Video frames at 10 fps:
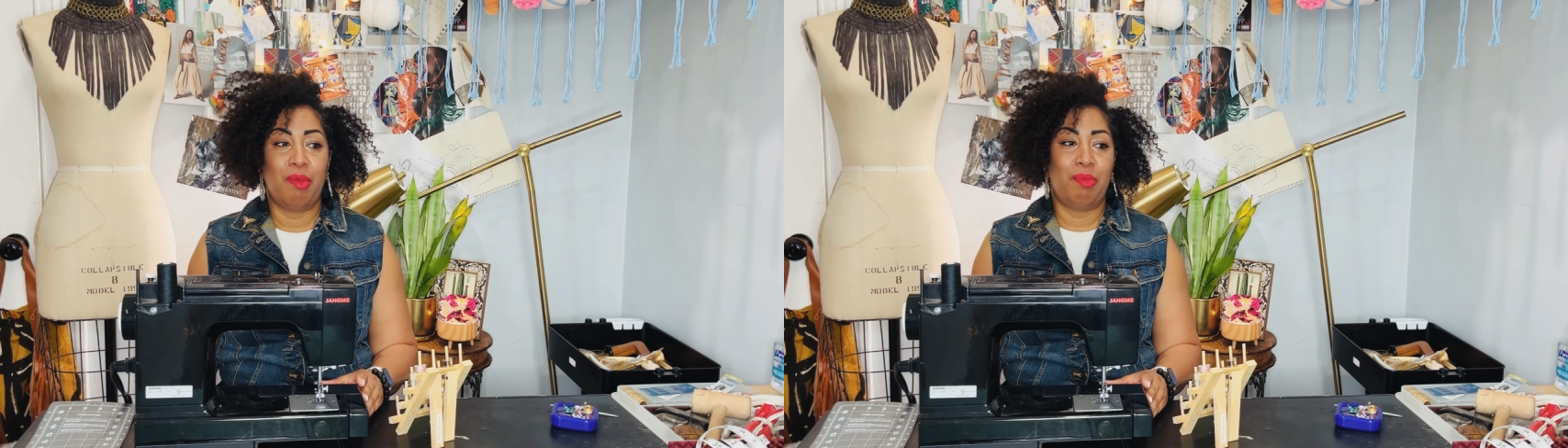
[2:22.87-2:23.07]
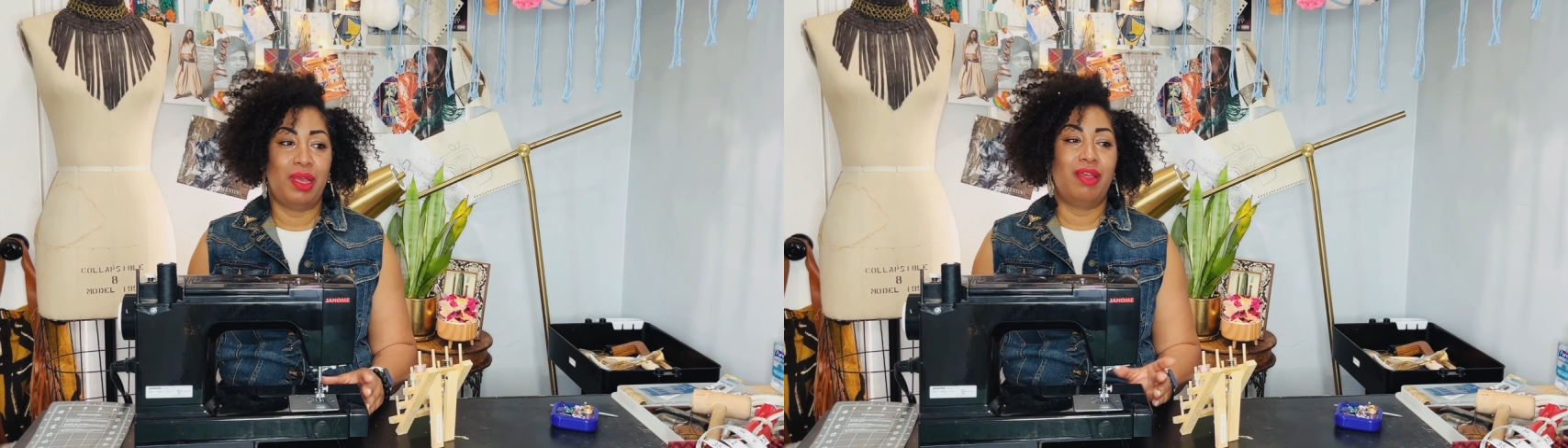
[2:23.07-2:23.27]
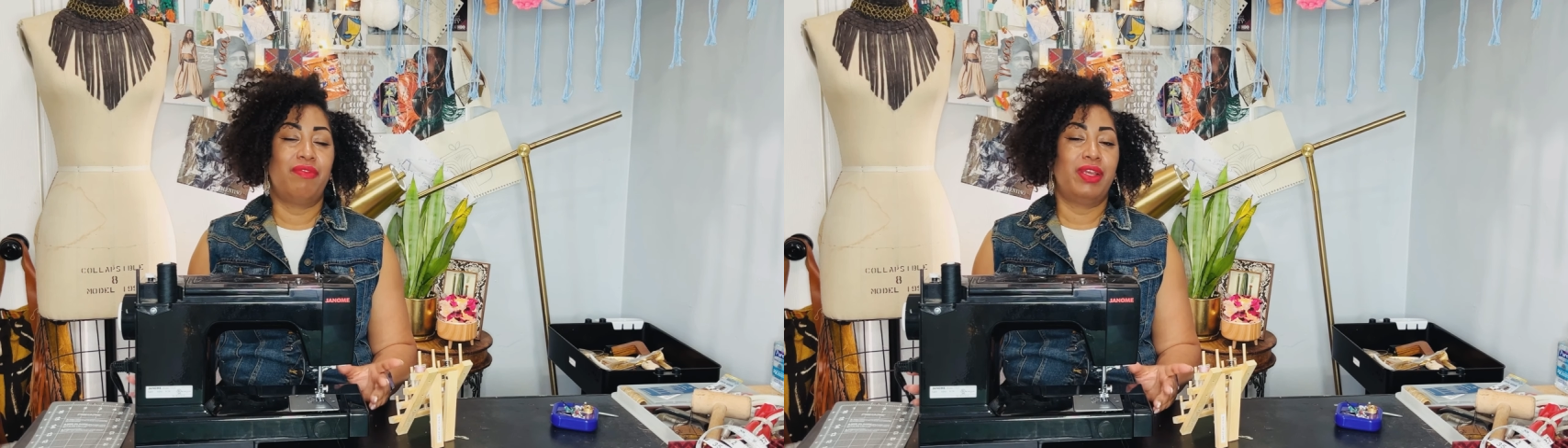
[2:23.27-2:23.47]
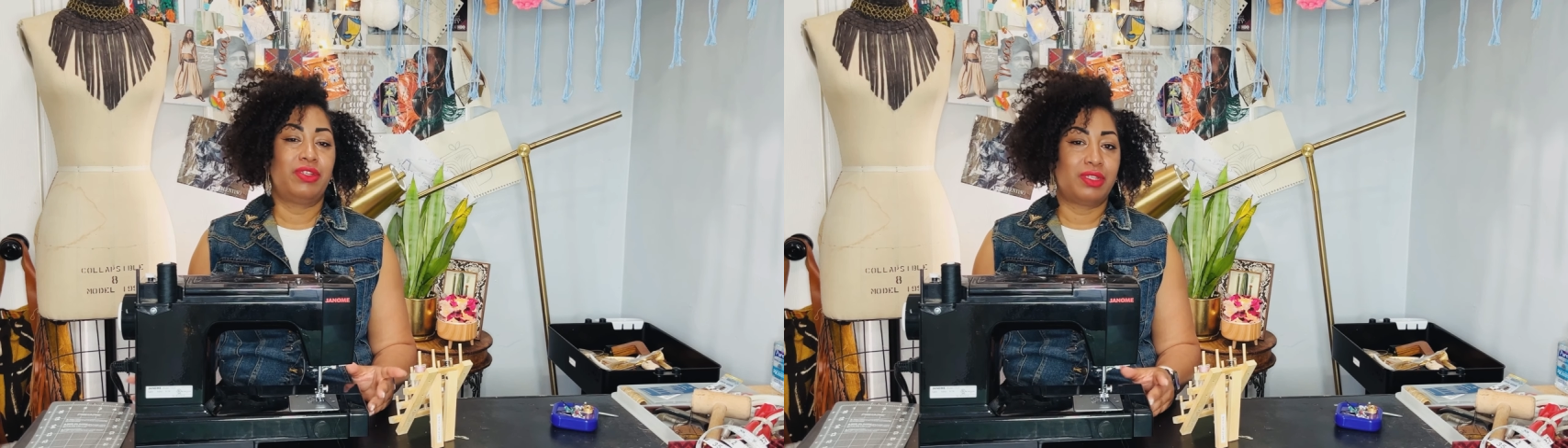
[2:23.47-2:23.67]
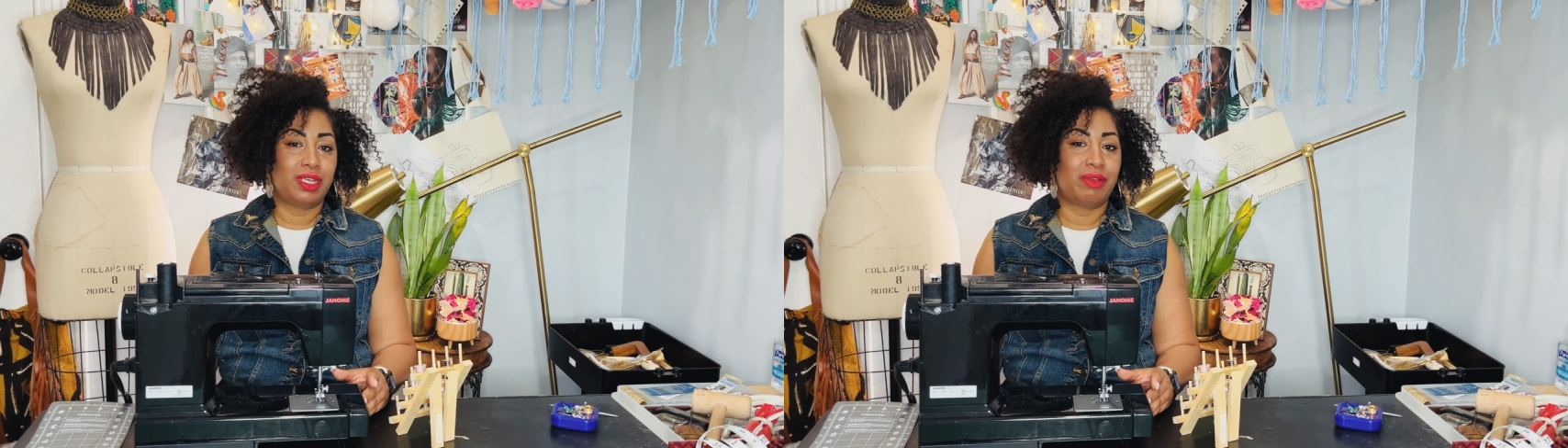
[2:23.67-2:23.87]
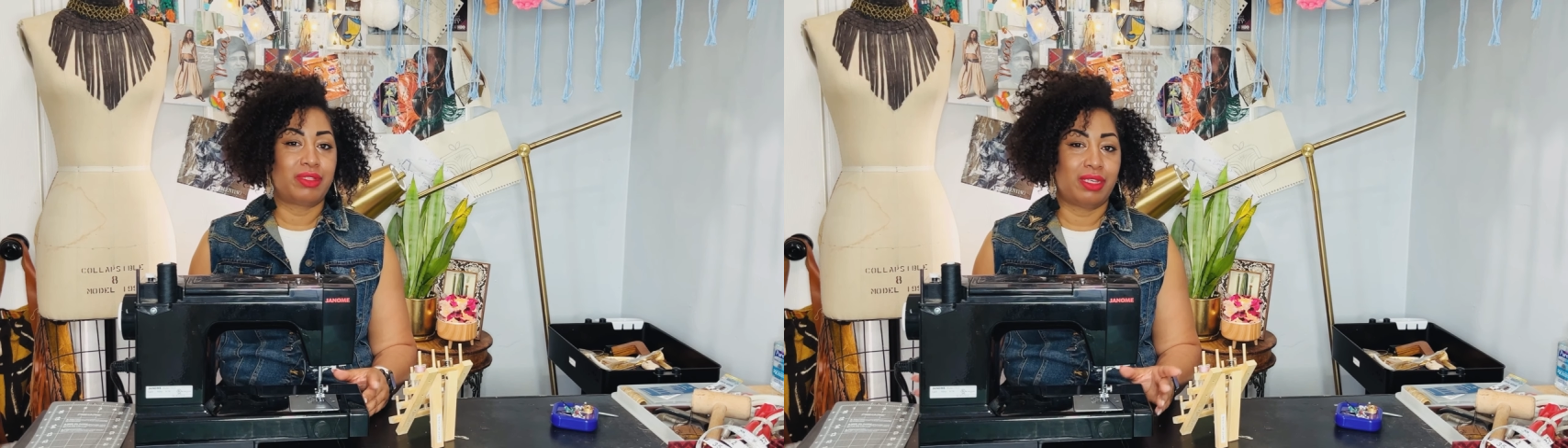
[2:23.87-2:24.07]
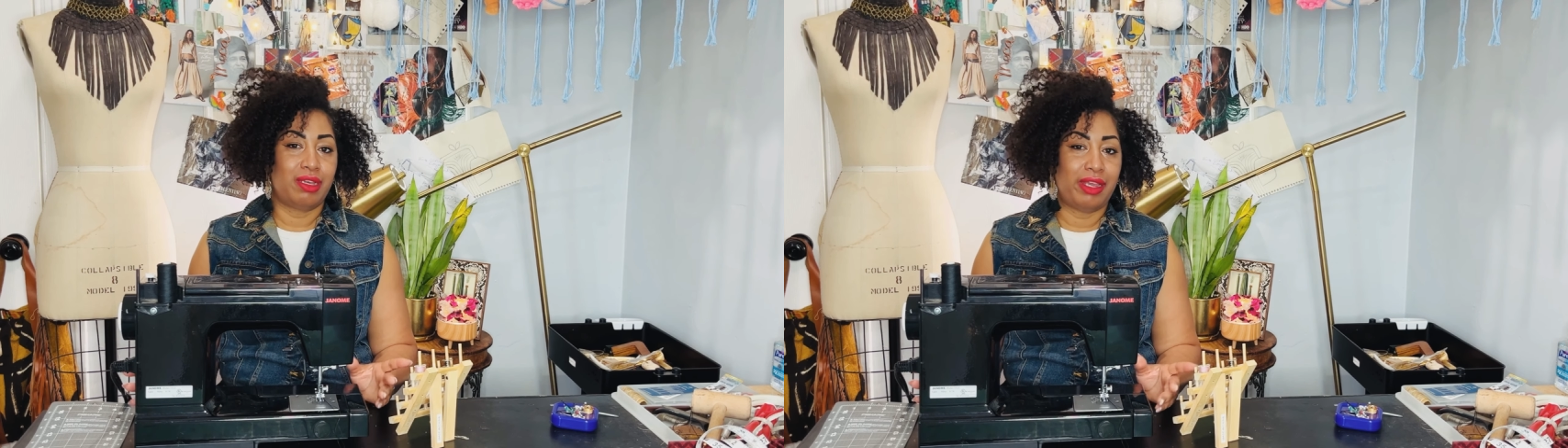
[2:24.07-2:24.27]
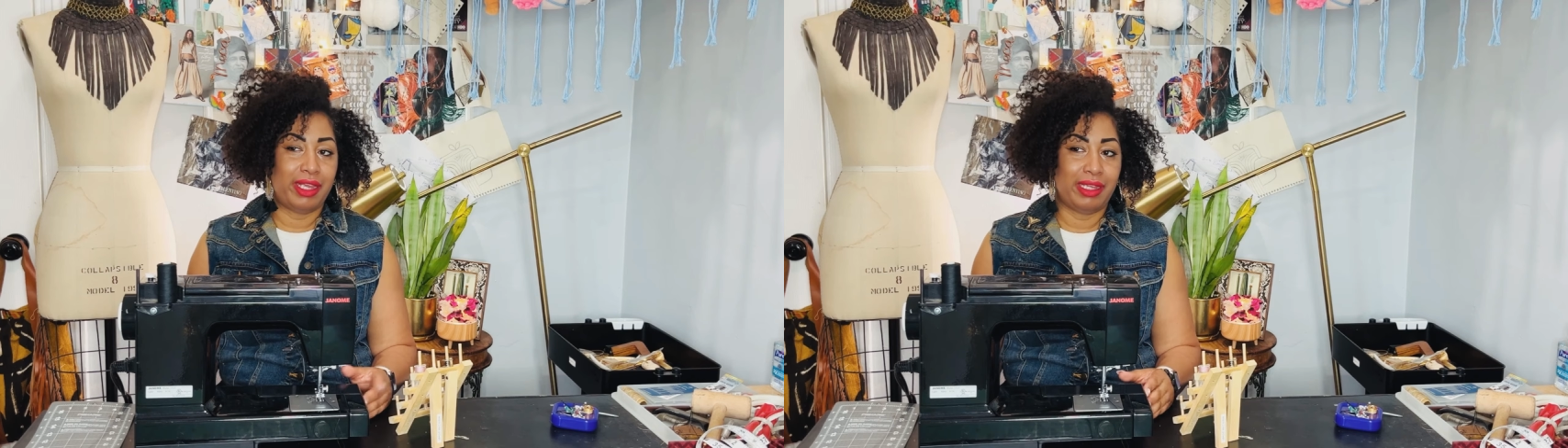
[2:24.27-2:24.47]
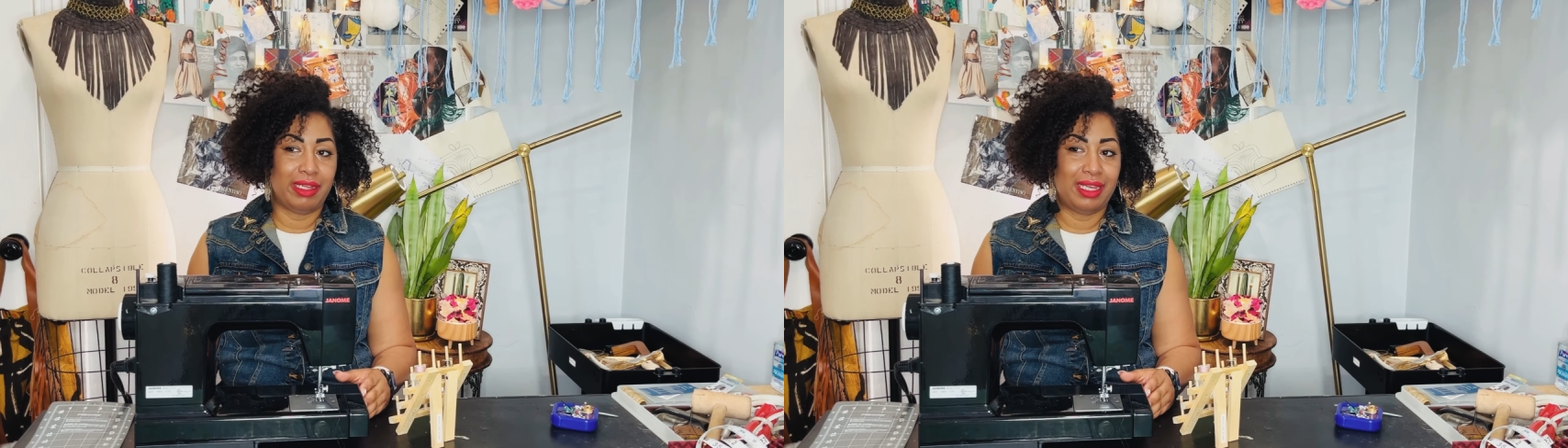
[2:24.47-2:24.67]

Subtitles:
But eventually I was like, all right,